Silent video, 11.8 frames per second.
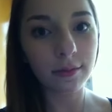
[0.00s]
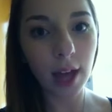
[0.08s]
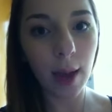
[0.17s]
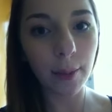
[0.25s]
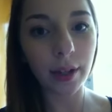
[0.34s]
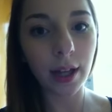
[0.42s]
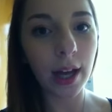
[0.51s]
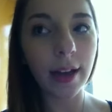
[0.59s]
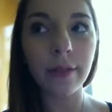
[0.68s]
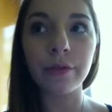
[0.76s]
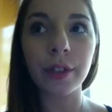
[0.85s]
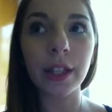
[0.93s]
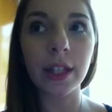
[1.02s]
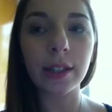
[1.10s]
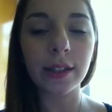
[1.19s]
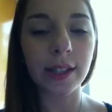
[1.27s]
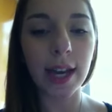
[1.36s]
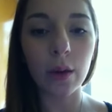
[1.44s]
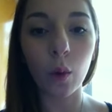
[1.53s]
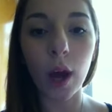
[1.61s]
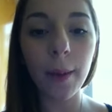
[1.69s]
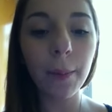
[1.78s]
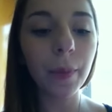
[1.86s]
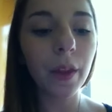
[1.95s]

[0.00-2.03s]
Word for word: I, I really understand why.